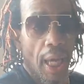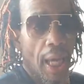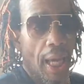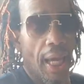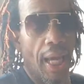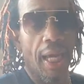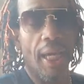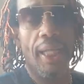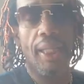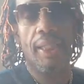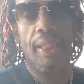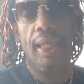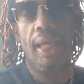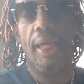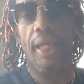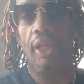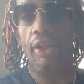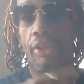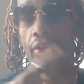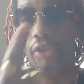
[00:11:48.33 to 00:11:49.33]
and then
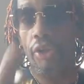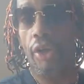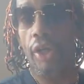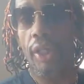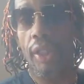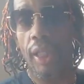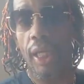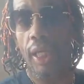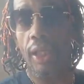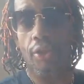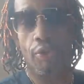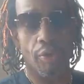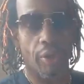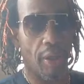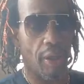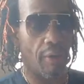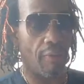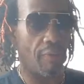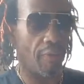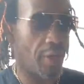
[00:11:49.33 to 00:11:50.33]
in 30 days
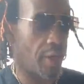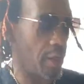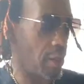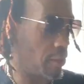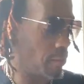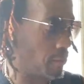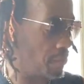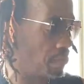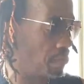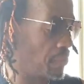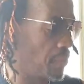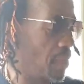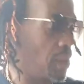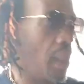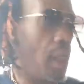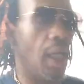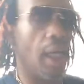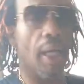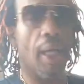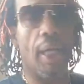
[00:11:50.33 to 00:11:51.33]
you get a video.
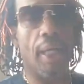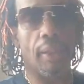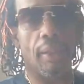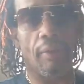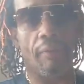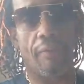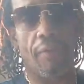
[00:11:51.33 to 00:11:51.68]
And the